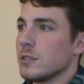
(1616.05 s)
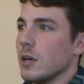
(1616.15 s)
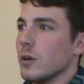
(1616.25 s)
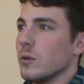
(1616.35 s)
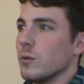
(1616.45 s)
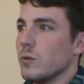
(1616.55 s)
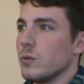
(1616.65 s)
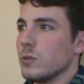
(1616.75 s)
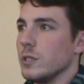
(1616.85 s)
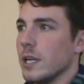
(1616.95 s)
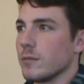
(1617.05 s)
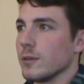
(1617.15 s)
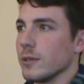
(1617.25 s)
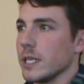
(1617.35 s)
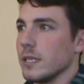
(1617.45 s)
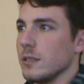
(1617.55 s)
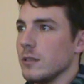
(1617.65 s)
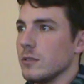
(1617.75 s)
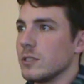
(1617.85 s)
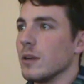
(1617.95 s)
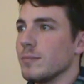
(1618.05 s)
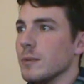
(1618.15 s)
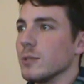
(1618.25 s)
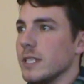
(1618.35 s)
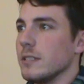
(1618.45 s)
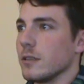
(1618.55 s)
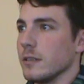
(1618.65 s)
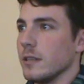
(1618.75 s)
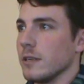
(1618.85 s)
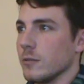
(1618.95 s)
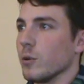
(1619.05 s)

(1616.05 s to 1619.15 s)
so you never really, some people did turn there,